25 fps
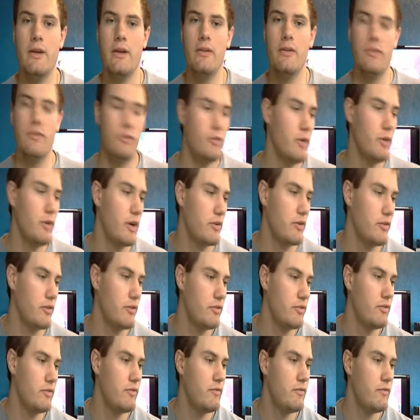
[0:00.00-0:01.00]
to
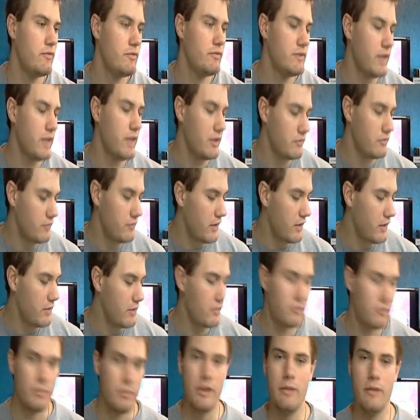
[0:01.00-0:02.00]
actually test fire
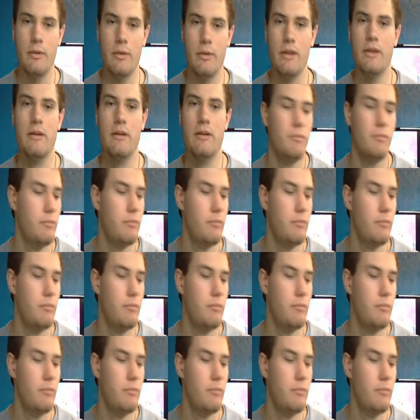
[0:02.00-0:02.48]
this baby.